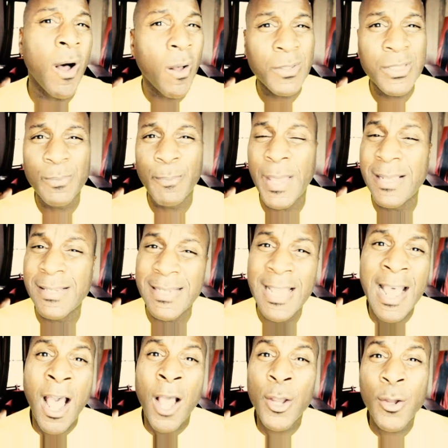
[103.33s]
Alt
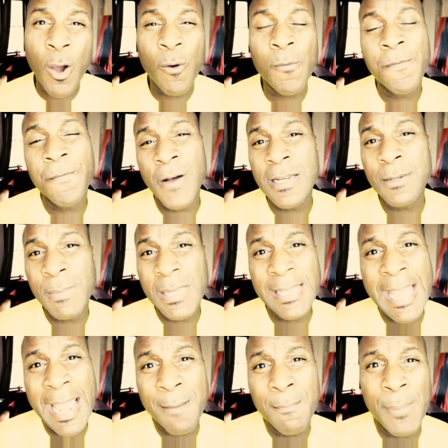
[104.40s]
Space GoFundMe
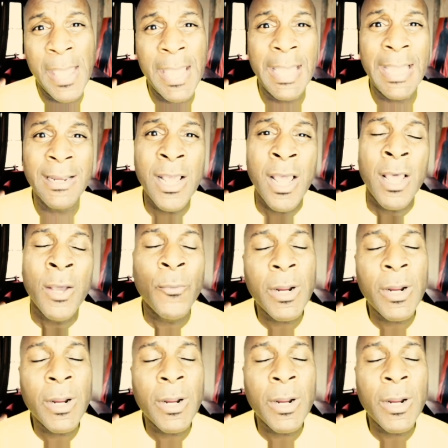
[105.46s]
campaign.